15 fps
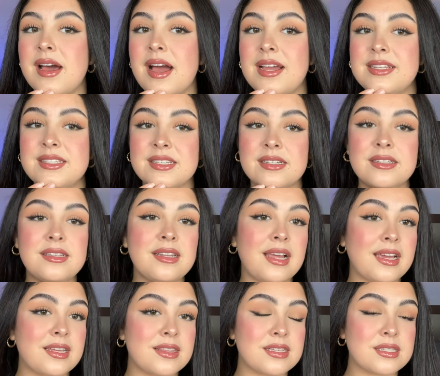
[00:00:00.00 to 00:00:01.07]
I did
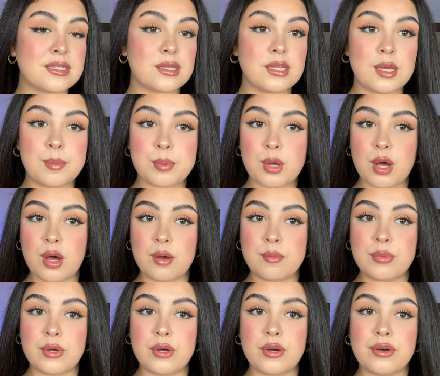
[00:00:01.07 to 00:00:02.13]
like this lip
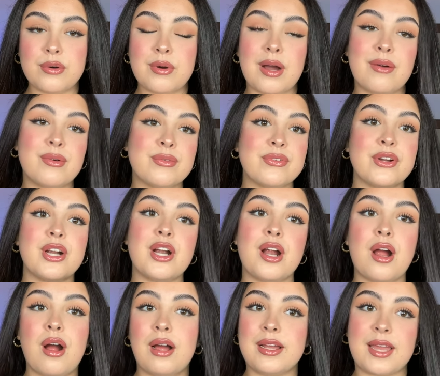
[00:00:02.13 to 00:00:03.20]
combo.
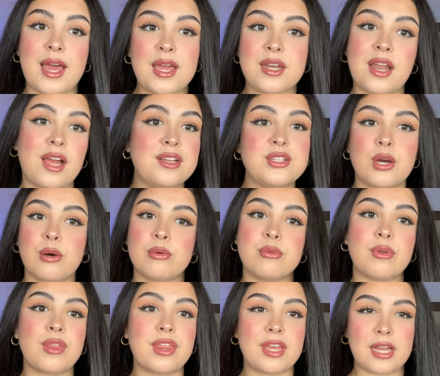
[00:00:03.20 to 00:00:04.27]
However, again, I don't
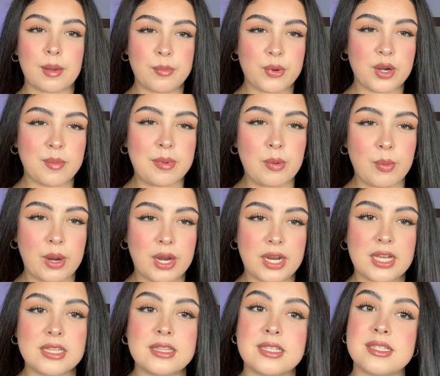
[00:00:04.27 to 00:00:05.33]
think I'm going to be wearing
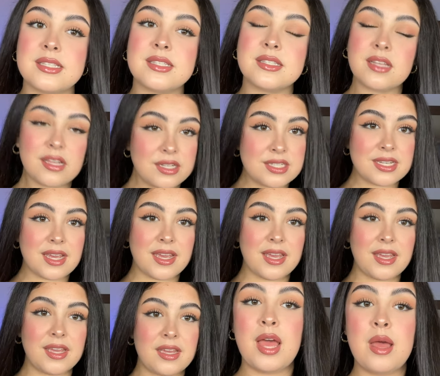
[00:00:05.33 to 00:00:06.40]
it this
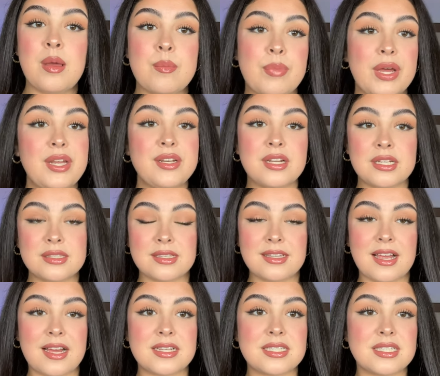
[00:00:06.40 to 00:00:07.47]
Sunday, but
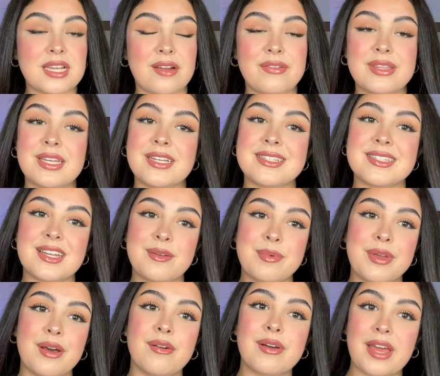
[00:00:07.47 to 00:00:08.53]
nonetheless, everything is going to
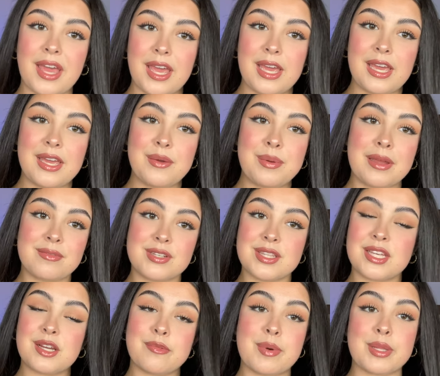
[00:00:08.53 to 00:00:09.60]
be okay. We have to
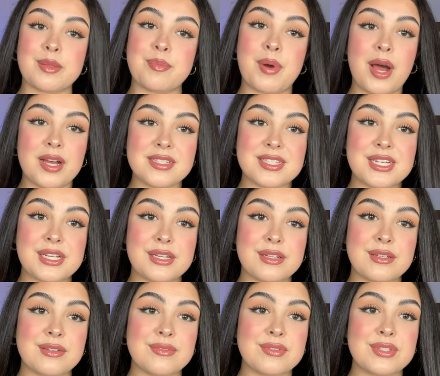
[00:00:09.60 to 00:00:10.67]
think about the
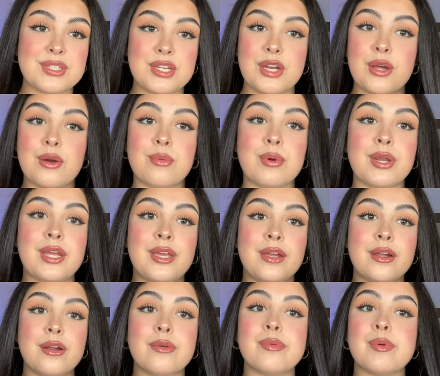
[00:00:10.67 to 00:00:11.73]
positives. You know, we're
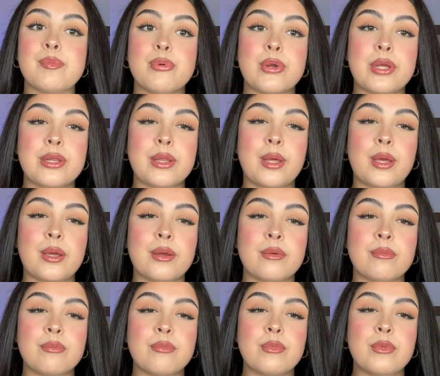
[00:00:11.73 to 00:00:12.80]
here, we're breathing,
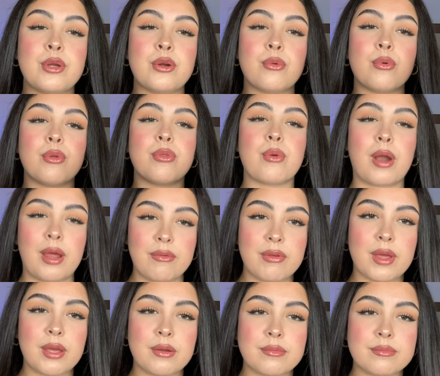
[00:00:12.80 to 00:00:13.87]
we're
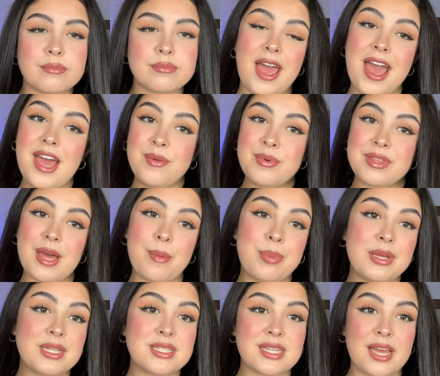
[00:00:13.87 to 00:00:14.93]
thriving. And with that
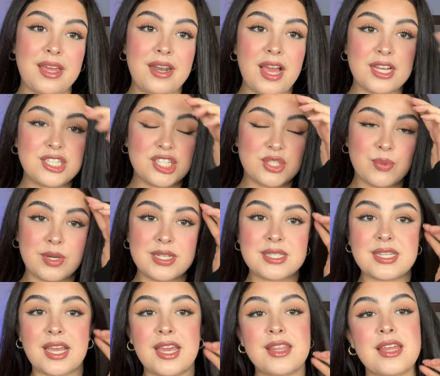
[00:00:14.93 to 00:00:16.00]
being said, I just want to
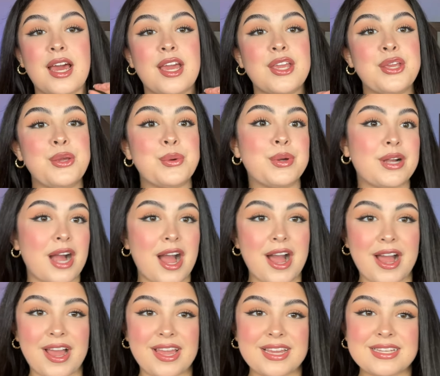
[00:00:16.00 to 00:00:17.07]
say that you
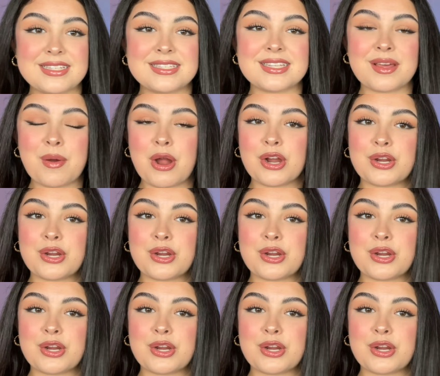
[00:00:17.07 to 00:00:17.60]
guys, our